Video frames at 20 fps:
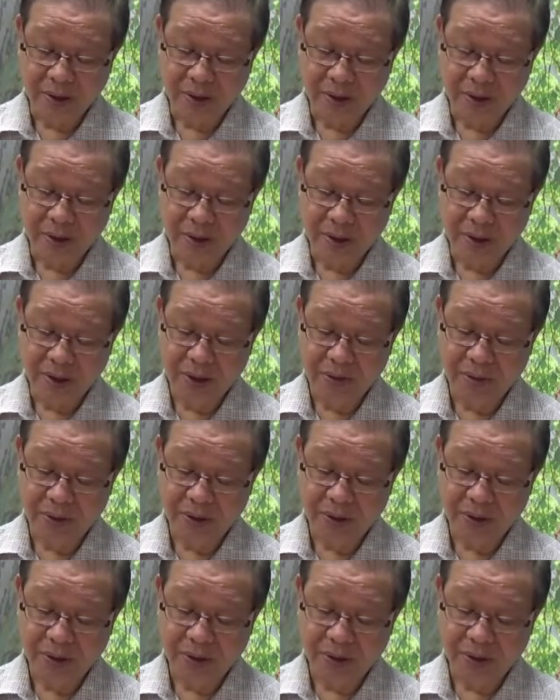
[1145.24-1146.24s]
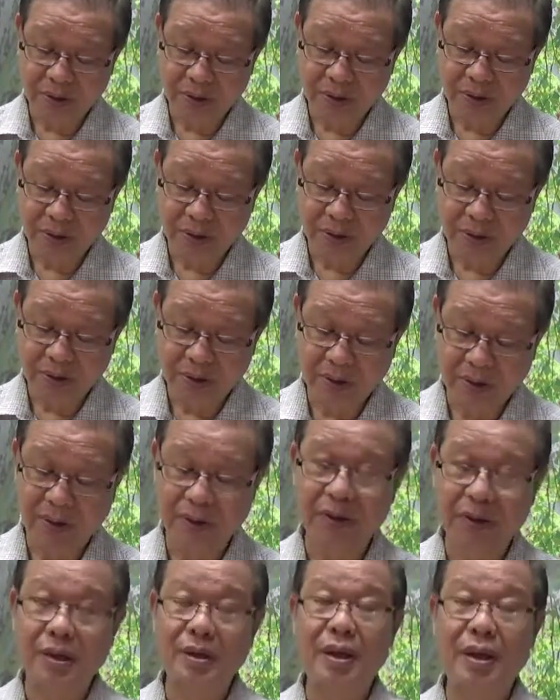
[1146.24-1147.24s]
and they would not
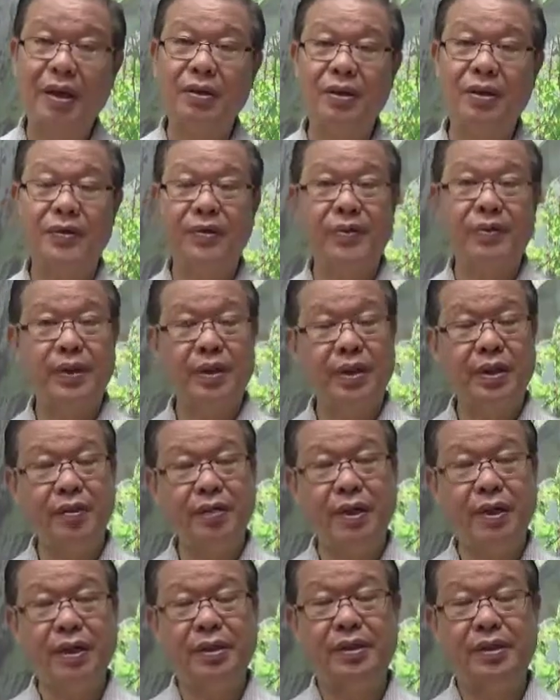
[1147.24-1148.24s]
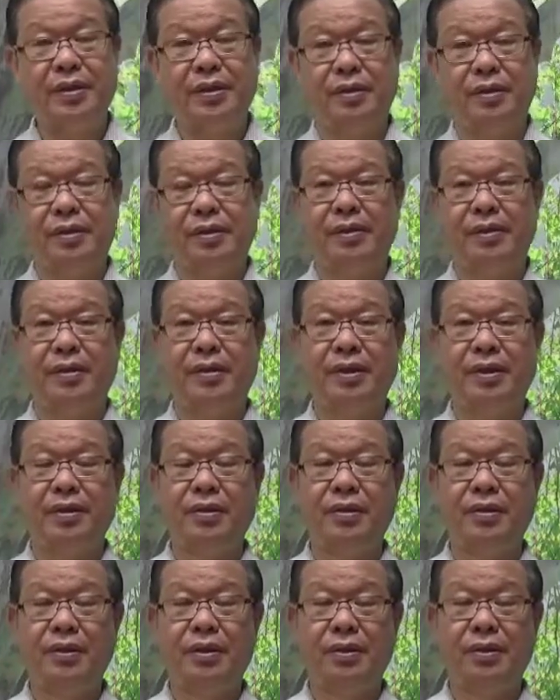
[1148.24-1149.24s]
sit down even when invited, right?
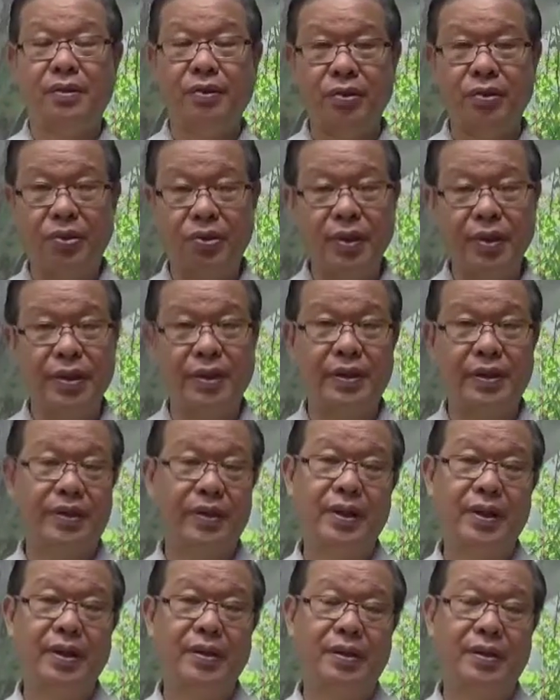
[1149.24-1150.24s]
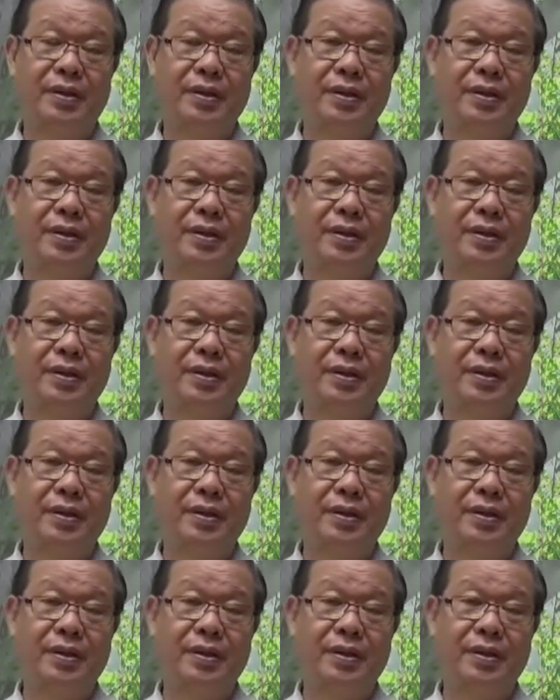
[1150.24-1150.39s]
So they're so strict as that.